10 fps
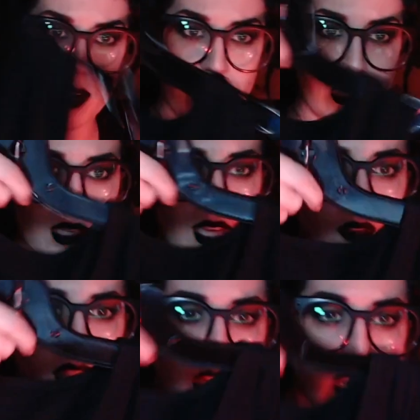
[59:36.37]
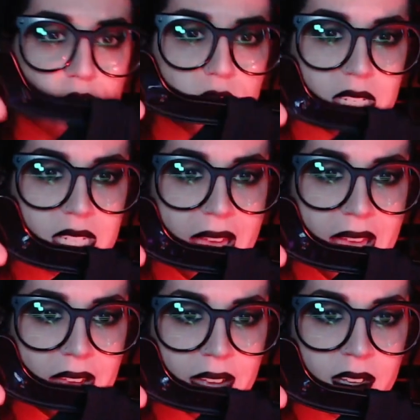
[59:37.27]
but you see how the, here's the
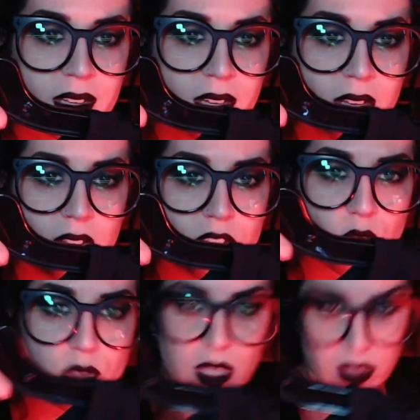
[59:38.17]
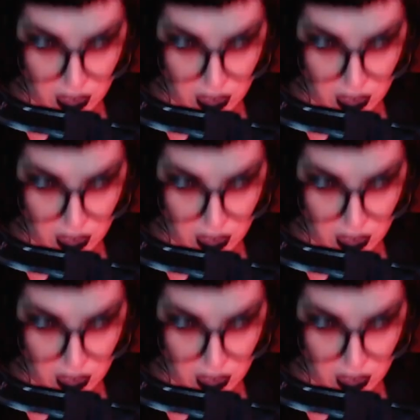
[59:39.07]
tag so that the